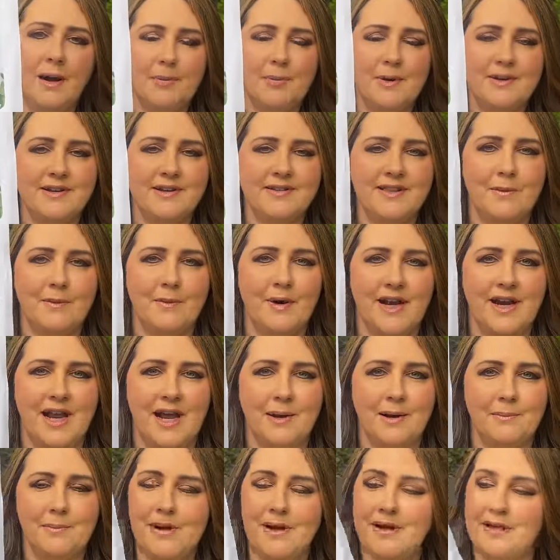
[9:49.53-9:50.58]
printed that one
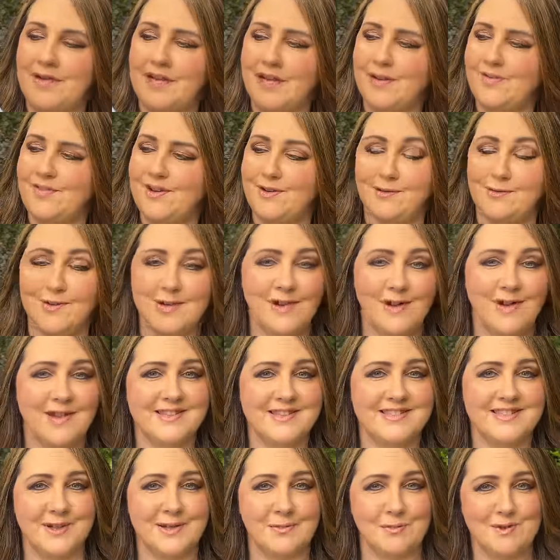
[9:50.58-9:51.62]
out. PDF, didn't realise
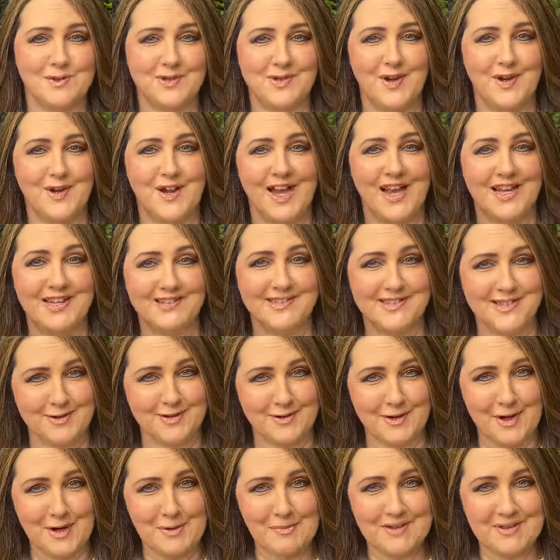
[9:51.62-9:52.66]
that was no
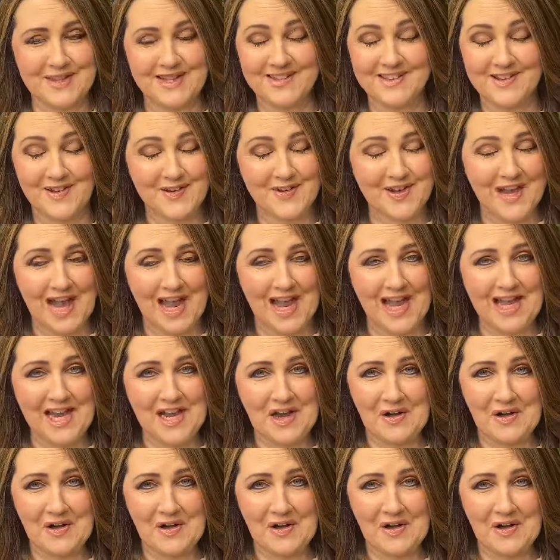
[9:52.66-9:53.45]
A0, but that's okay.